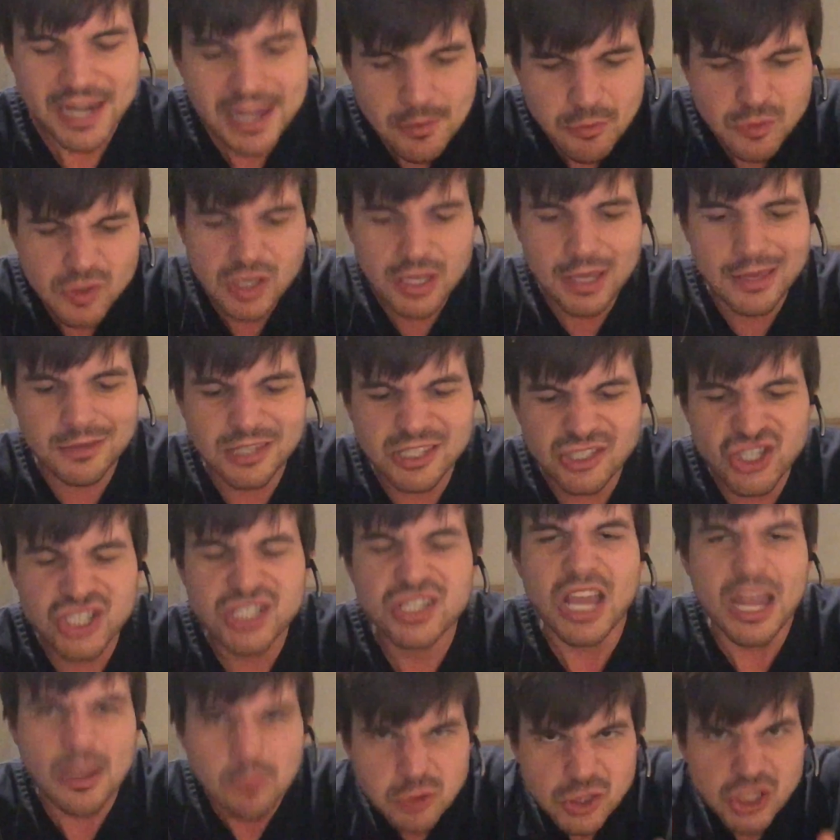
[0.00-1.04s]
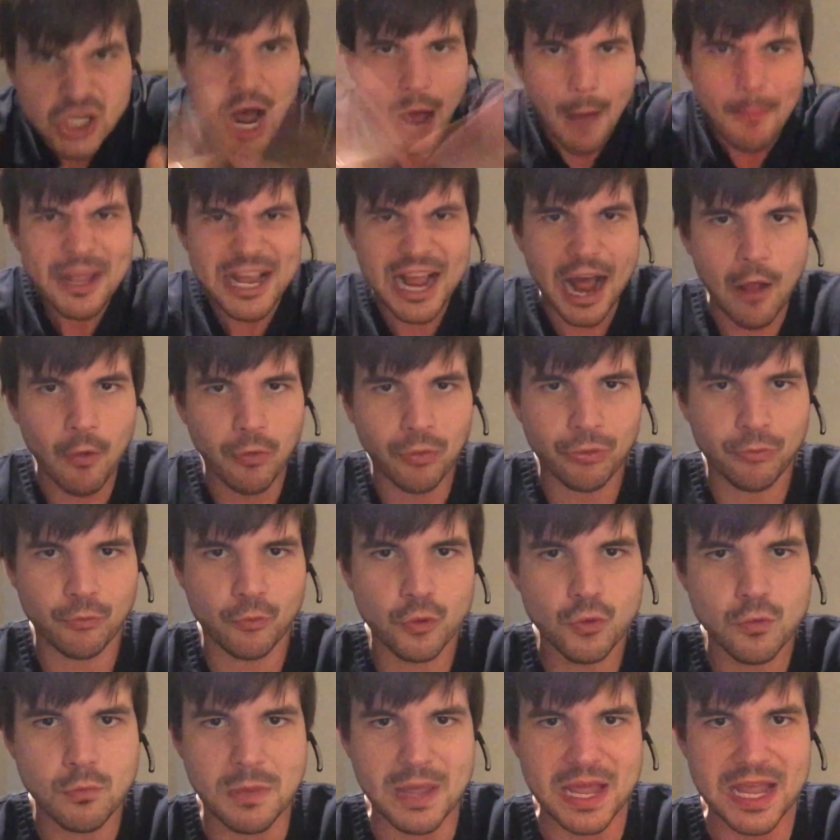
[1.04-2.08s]
It was coming out
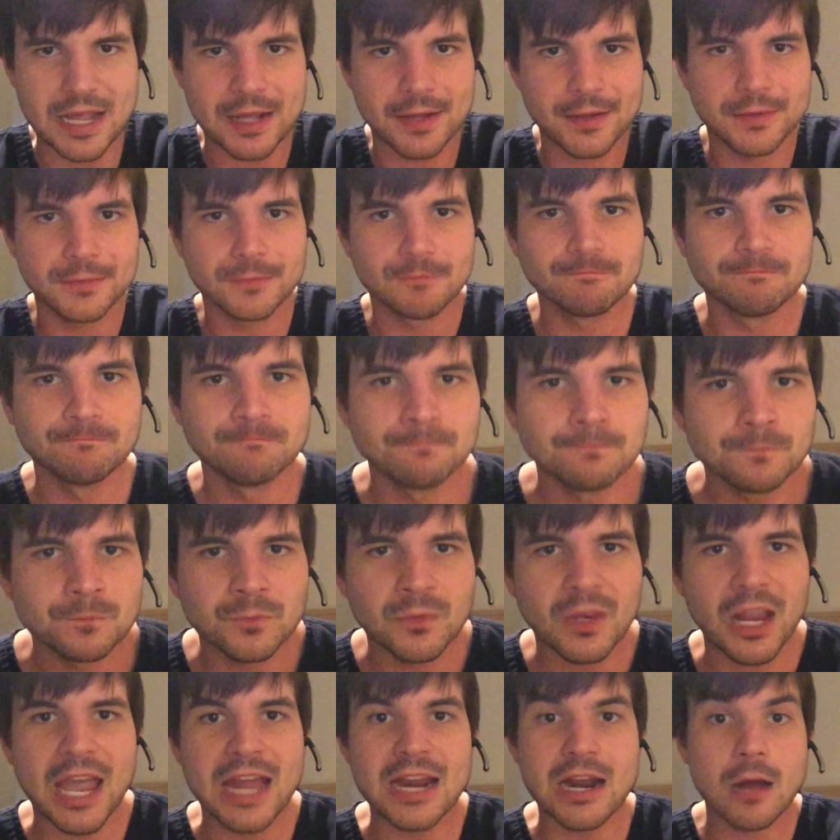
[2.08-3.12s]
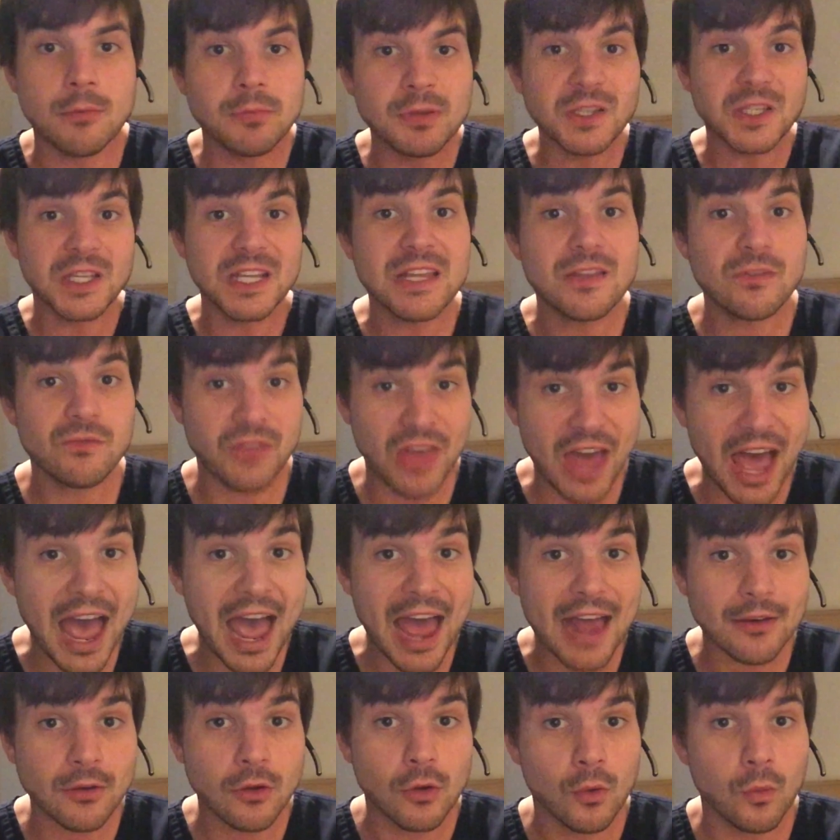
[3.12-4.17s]
through me. And I believe
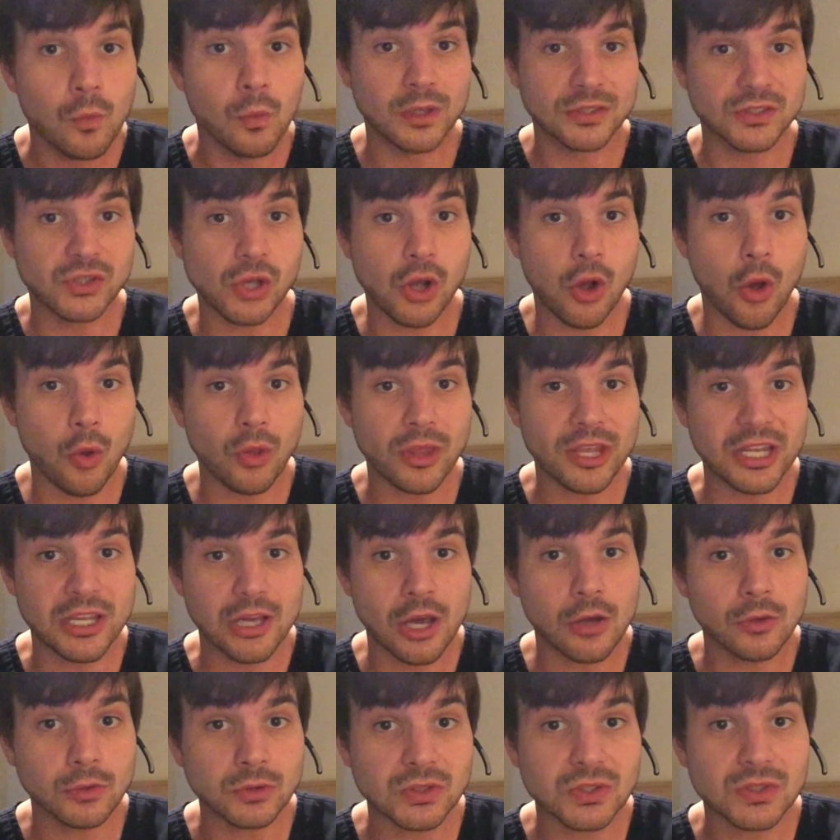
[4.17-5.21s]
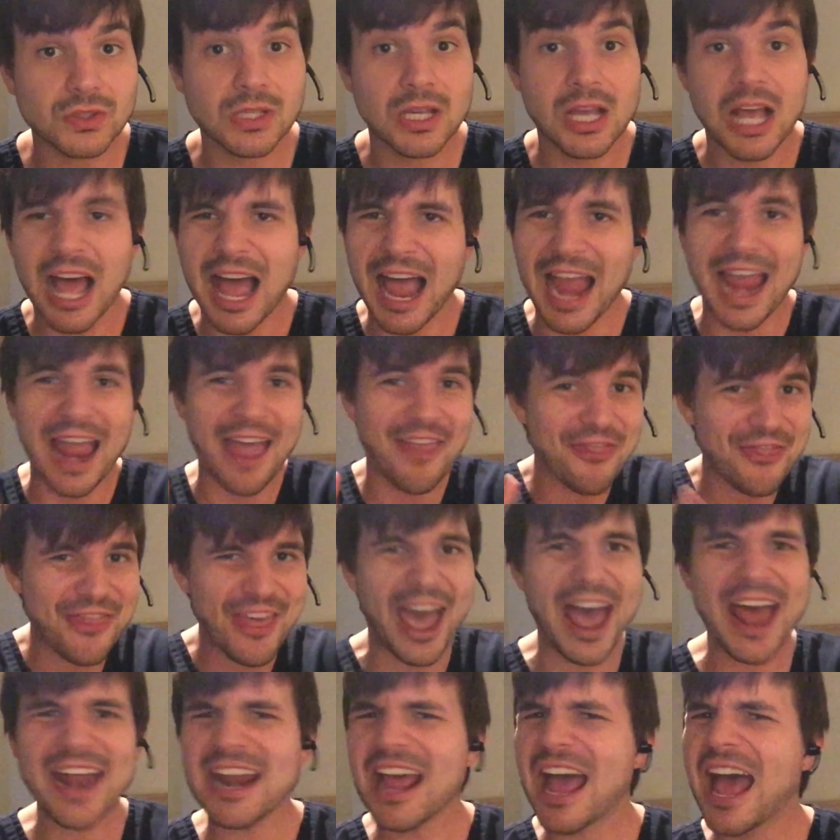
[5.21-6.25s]
that was the Holy Ghost. I
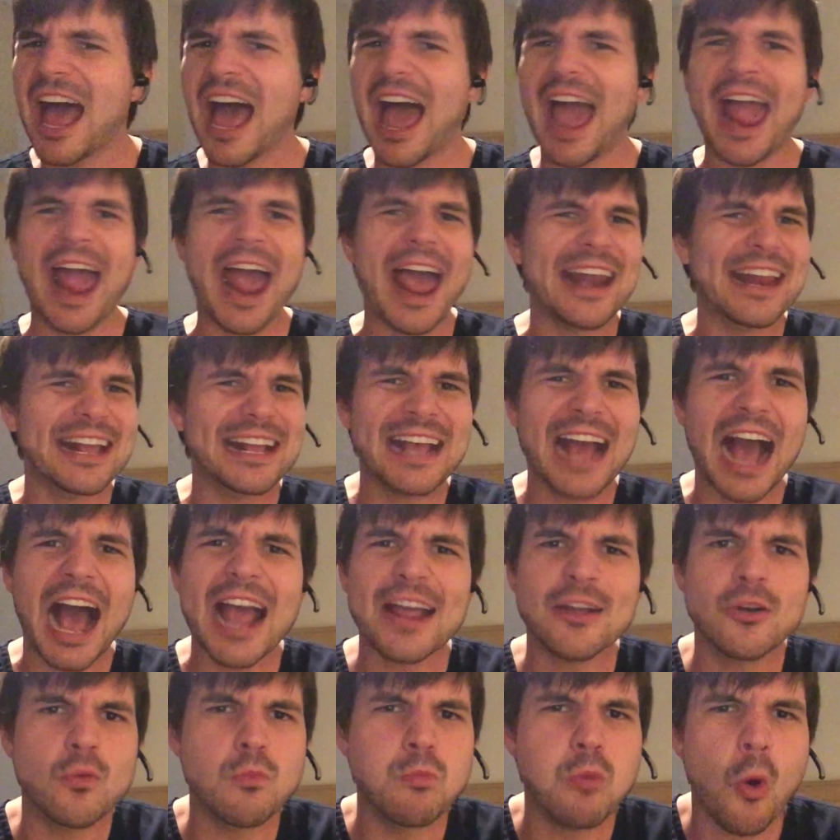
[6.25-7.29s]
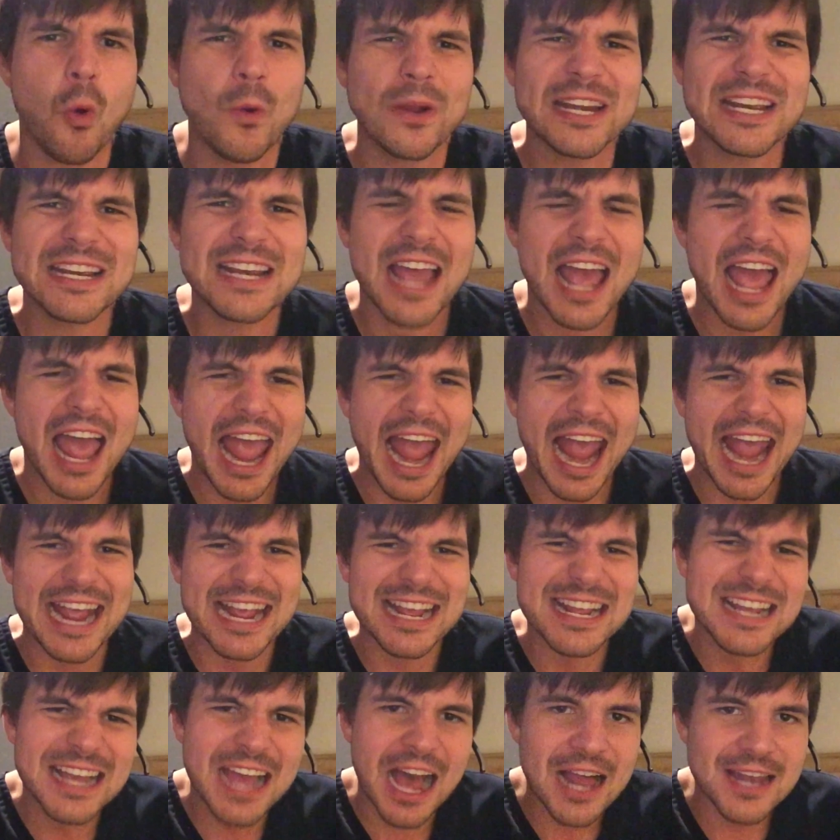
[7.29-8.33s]
had a guy who pointed a
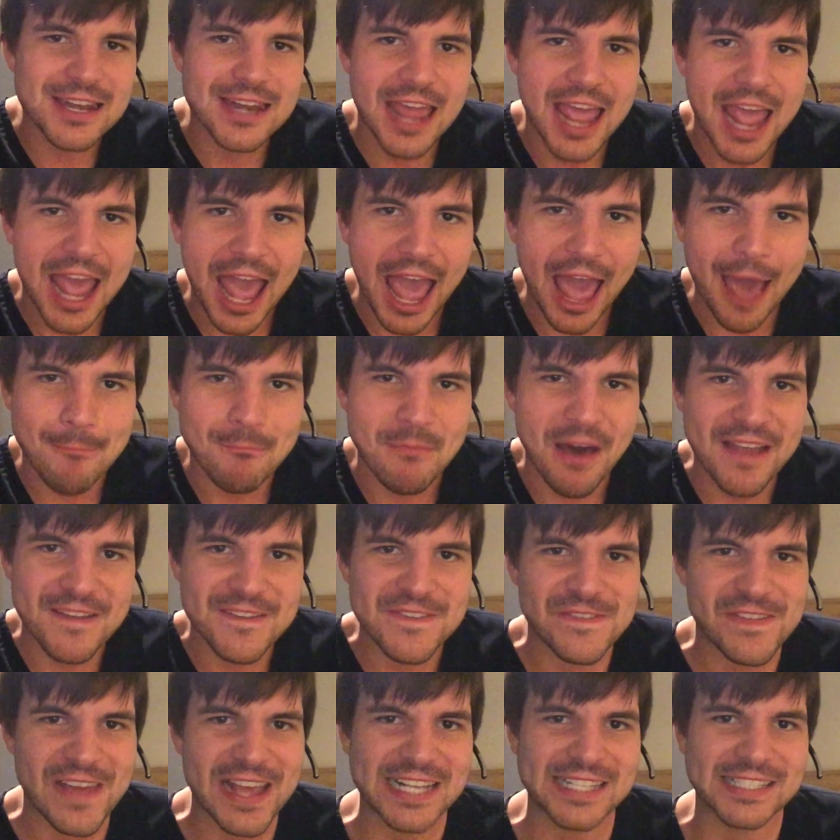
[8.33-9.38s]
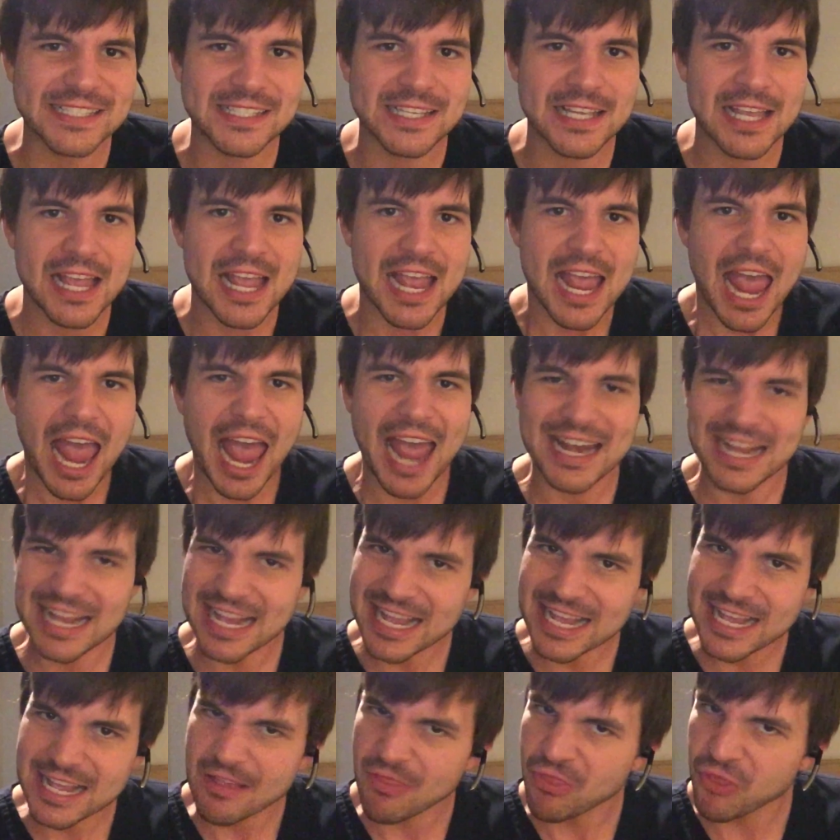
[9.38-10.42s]
gun at my face, and
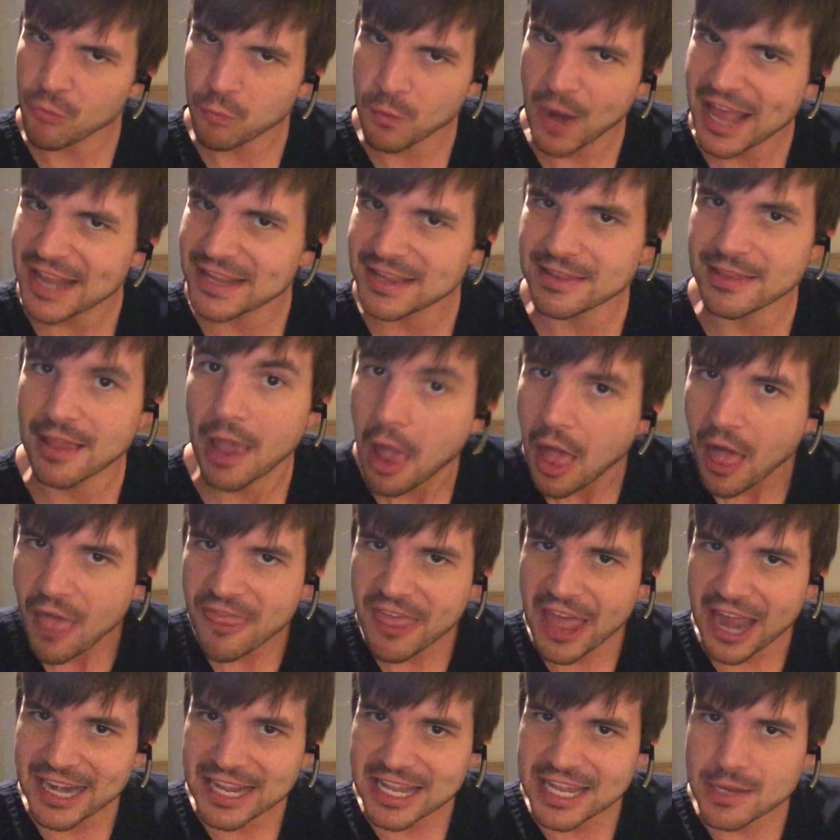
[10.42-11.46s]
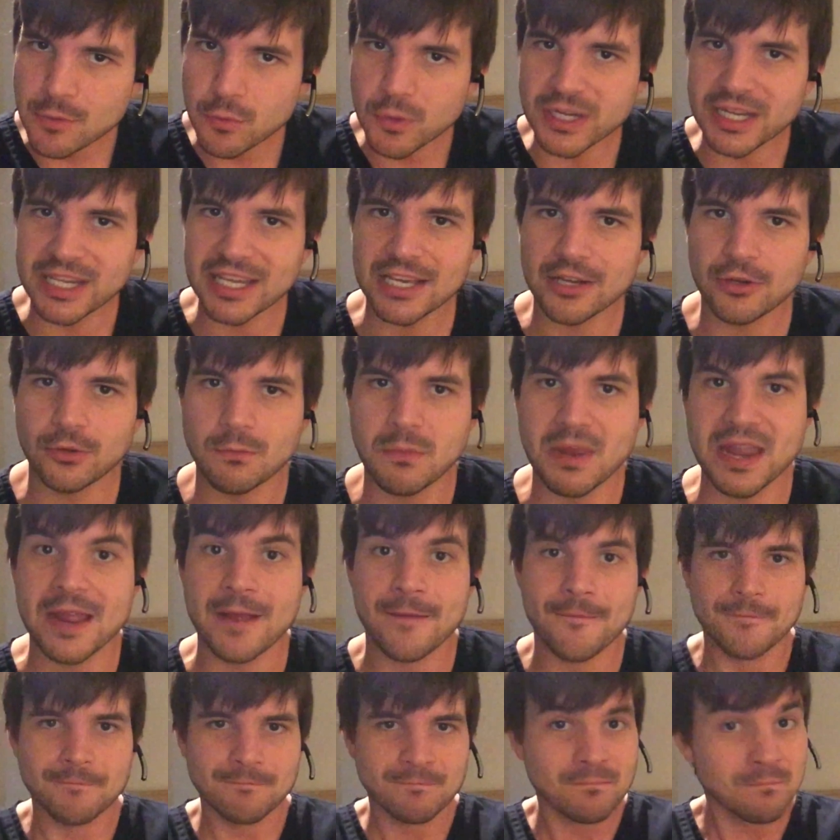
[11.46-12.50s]
he threatened that he would kill me.
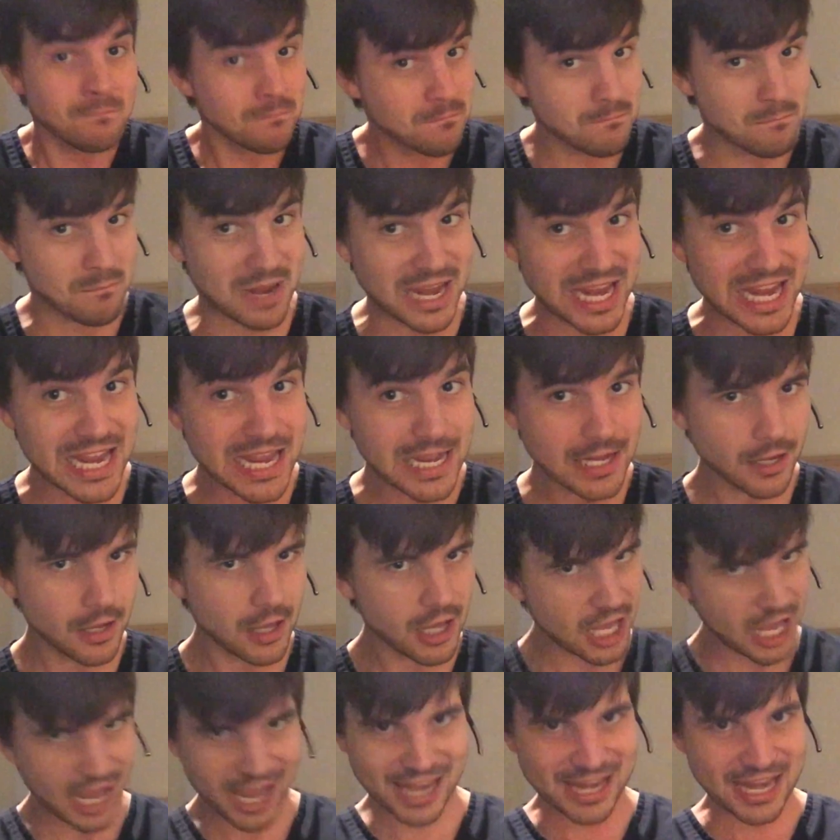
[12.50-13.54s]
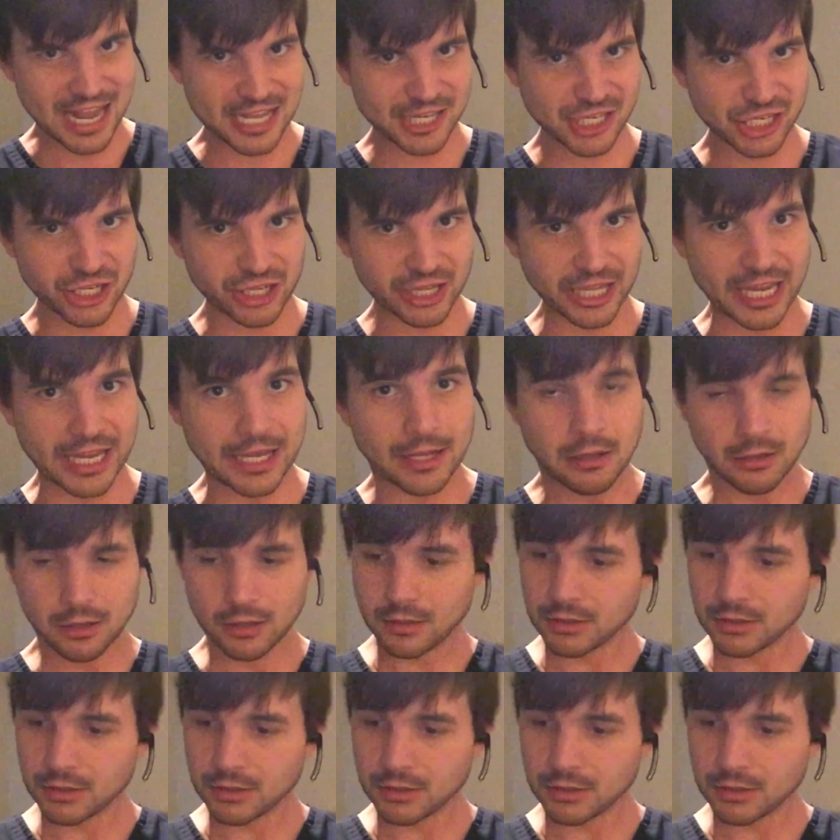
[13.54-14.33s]
Me, initially.